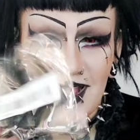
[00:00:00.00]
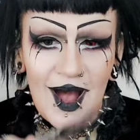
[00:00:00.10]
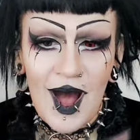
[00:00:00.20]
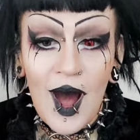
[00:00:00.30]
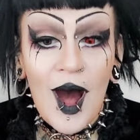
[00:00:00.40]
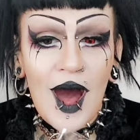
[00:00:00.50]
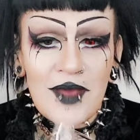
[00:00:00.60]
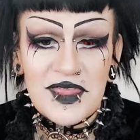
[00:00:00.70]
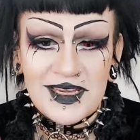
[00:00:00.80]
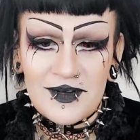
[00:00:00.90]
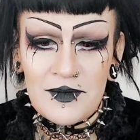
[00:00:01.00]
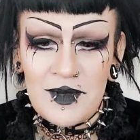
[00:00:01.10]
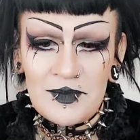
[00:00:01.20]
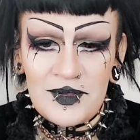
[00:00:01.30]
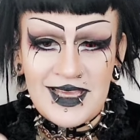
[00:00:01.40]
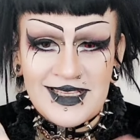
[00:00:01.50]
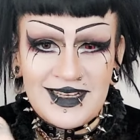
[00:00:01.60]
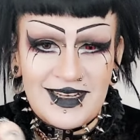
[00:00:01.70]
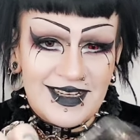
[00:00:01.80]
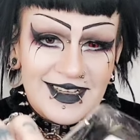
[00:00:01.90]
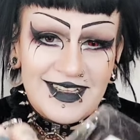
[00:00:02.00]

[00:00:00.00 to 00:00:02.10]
I think I remember what these are.